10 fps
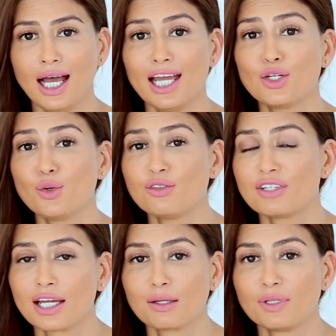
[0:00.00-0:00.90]
I don't
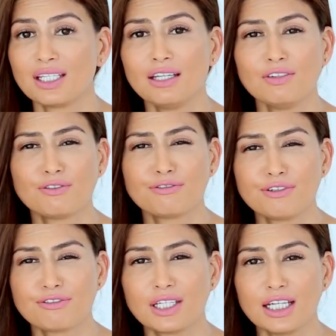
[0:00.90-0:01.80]
recommend even
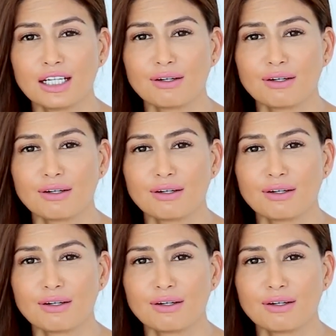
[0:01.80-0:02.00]
50